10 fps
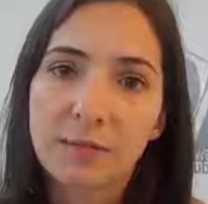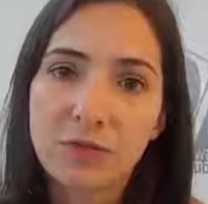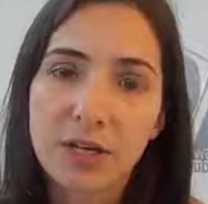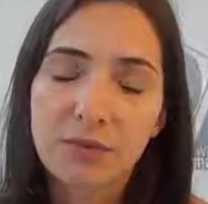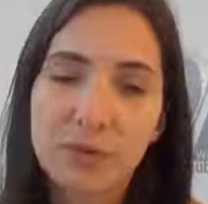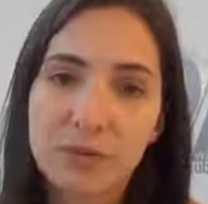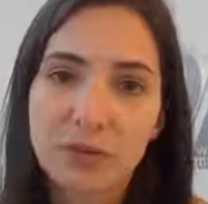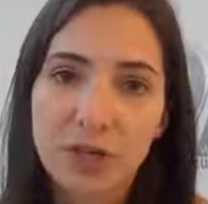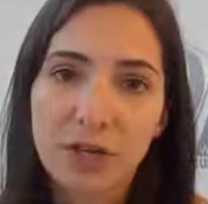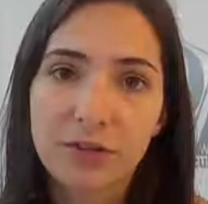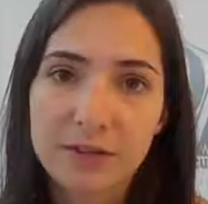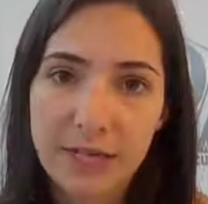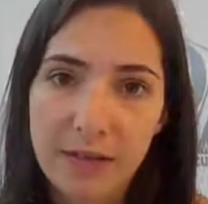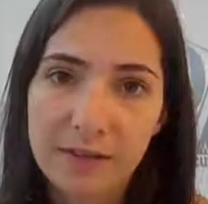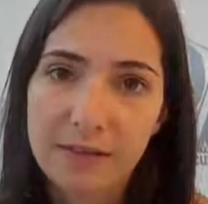trying to reduce childhood
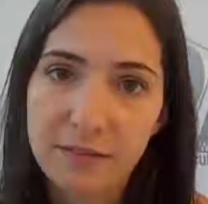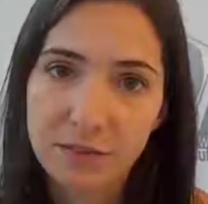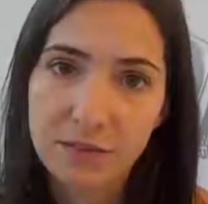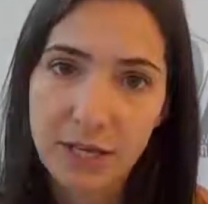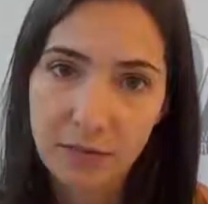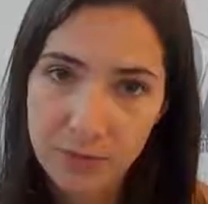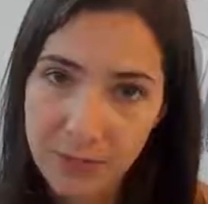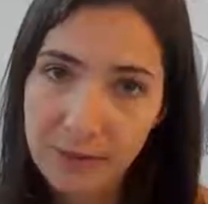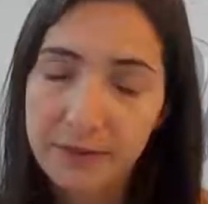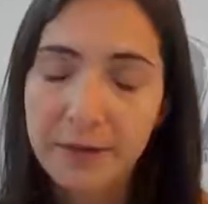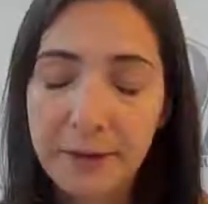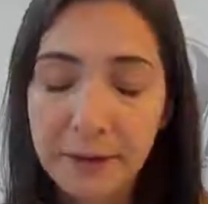death due to diarrhea.